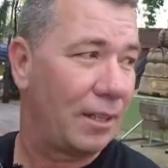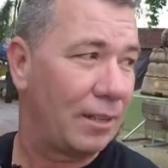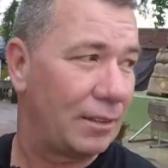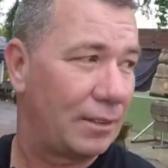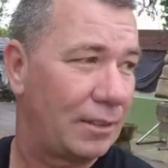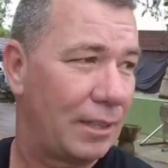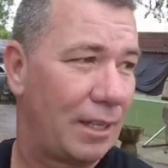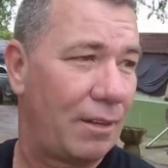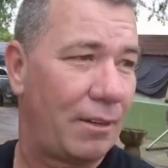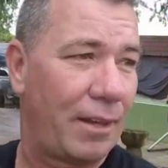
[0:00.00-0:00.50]
going to
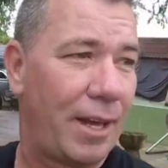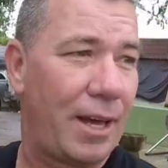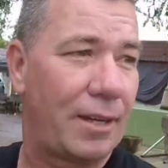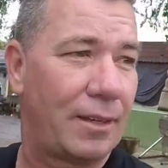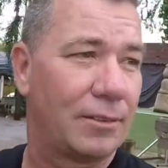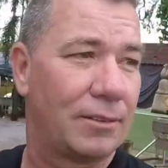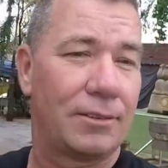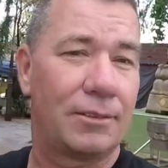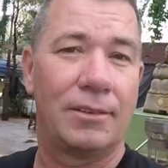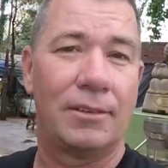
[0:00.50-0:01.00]
sell
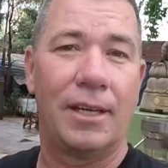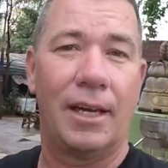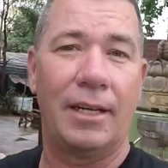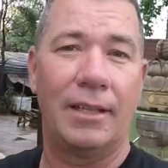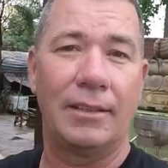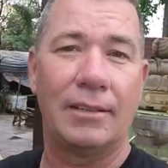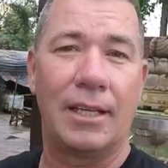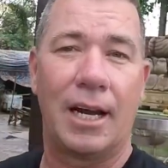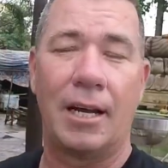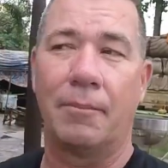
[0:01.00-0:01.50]
that
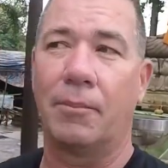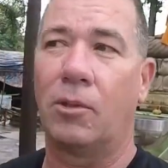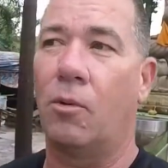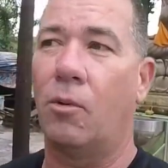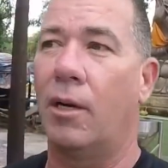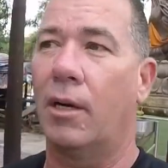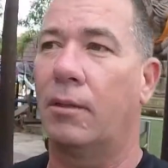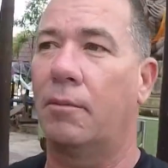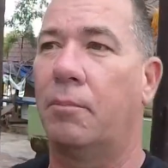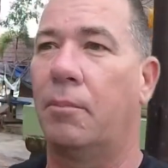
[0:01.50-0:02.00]
anytime
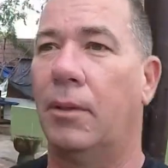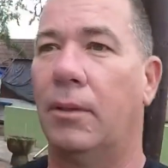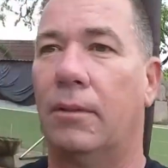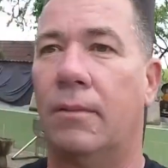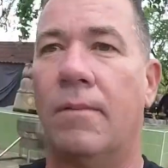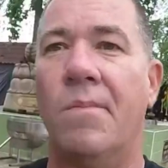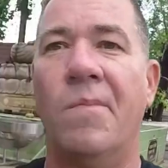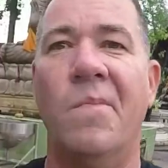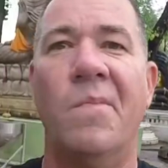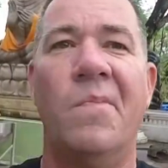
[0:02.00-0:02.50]
quick. But
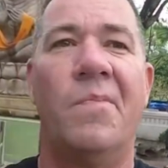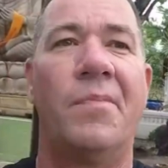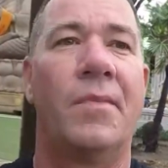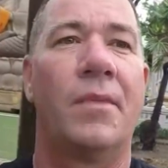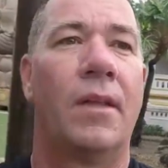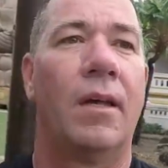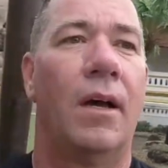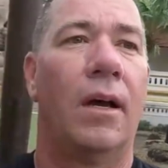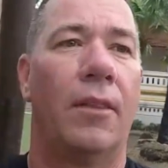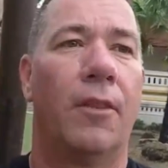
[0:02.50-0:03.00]

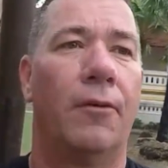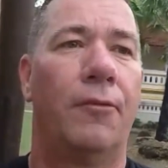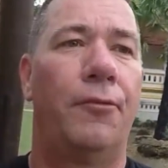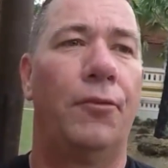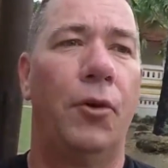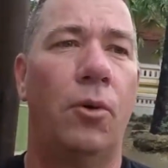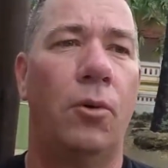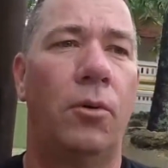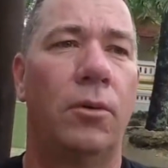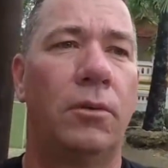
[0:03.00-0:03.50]
the
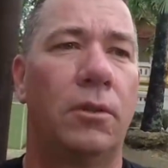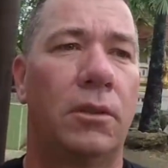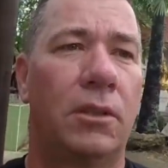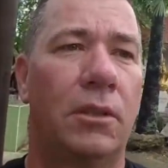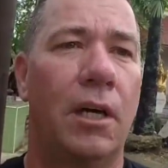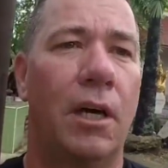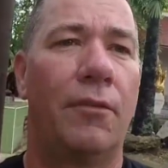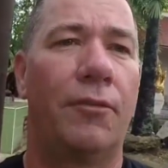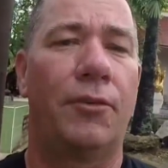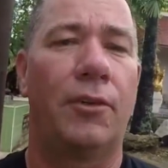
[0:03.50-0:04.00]
food
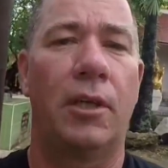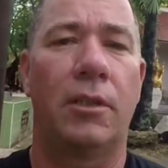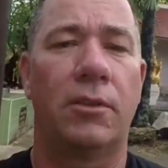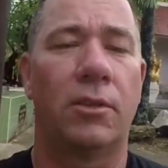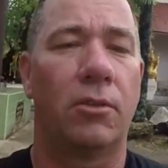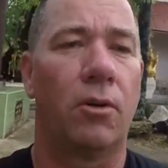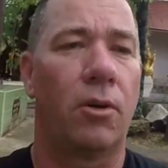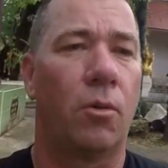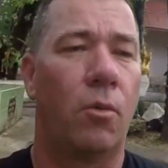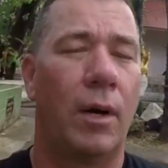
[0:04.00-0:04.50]
stuff
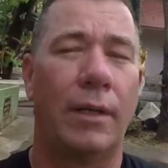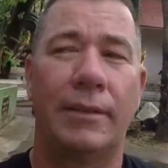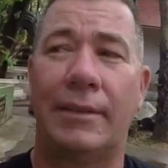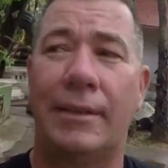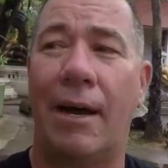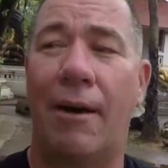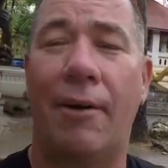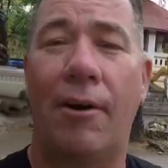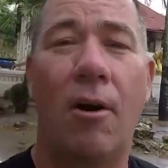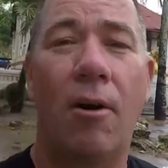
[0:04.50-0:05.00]
doesn't go to waste.
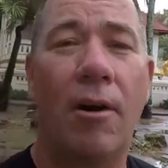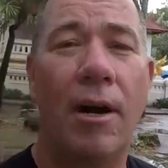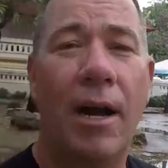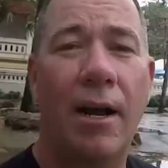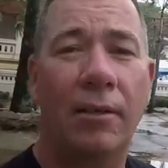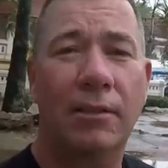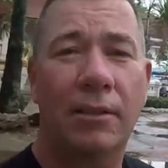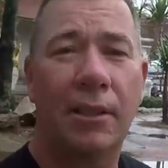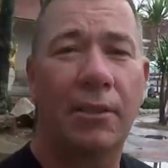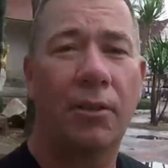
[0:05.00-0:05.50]
Now at our
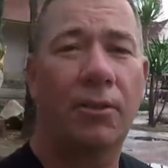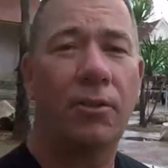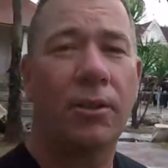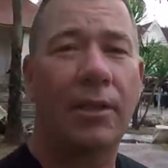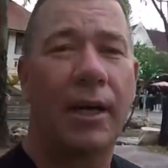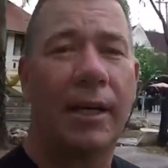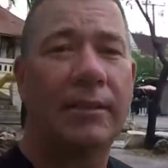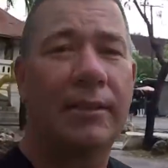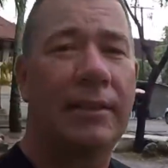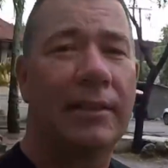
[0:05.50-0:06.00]
house, I know you
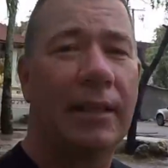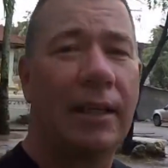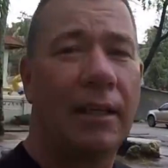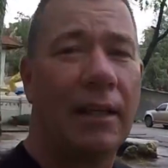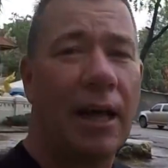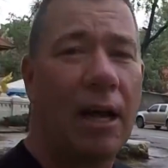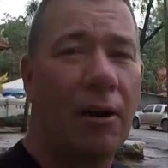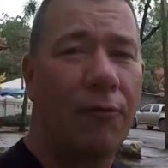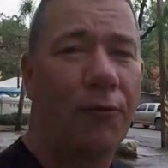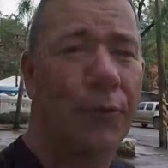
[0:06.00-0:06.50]
guys see a
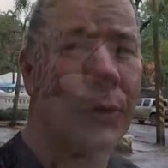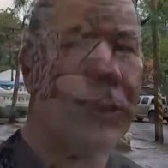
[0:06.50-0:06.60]
lot of